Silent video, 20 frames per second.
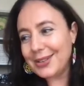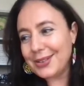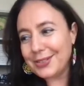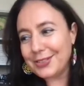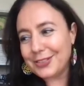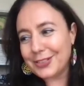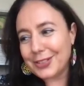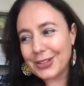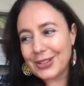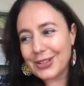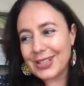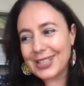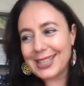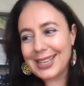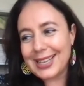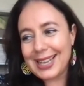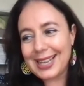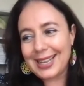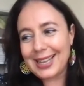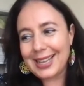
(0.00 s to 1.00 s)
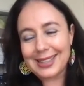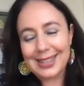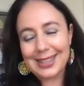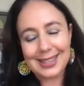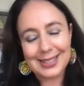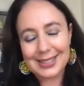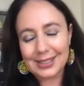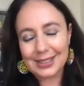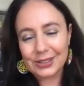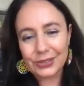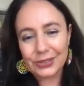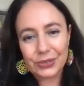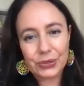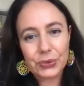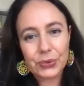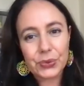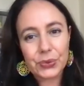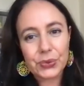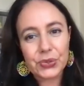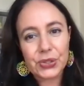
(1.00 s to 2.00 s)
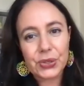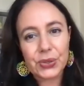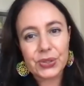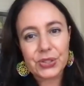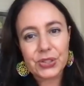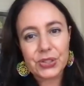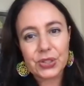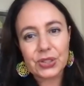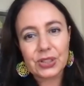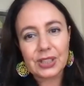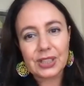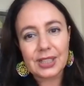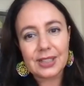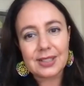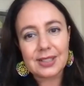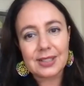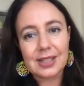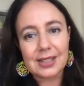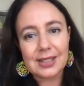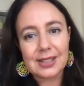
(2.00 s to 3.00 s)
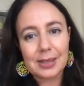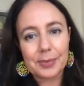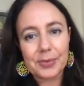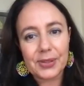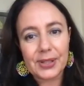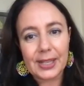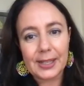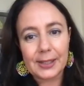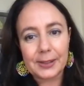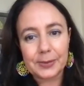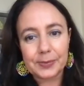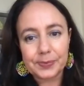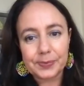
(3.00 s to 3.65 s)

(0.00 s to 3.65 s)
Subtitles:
for it, and I still do. So it certainly is not something